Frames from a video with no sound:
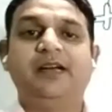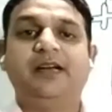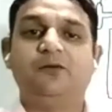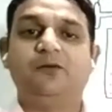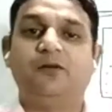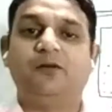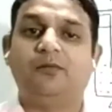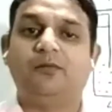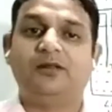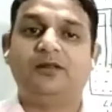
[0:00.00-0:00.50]

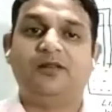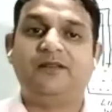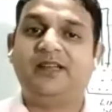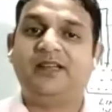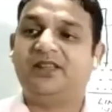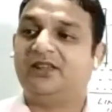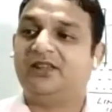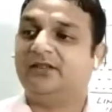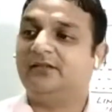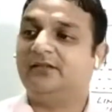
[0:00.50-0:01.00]
Write your
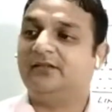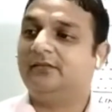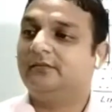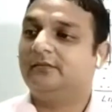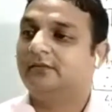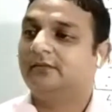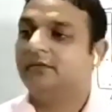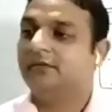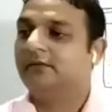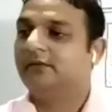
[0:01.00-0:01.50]

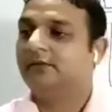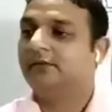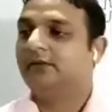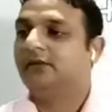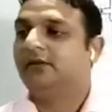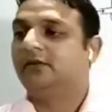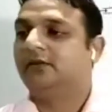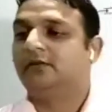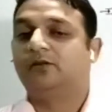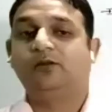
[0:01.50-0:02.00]
observation.
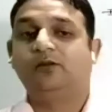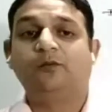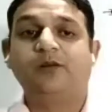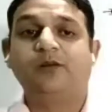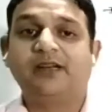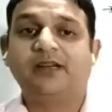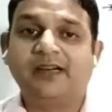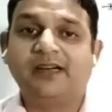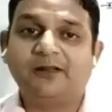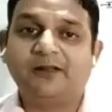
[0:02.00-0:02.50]

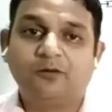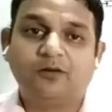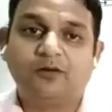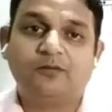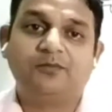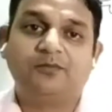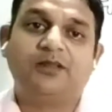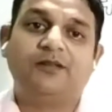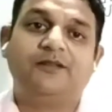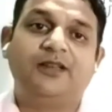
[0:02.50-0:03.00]
So you will
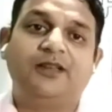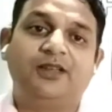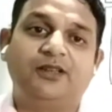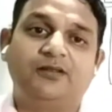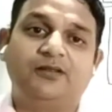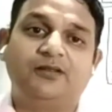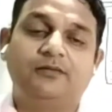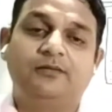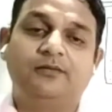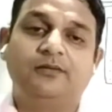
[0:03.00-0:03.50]
write your
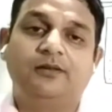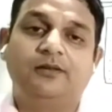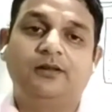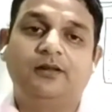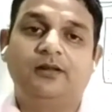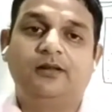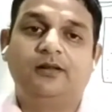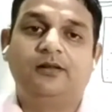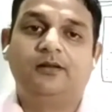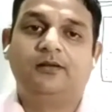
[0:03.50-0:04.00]
observation.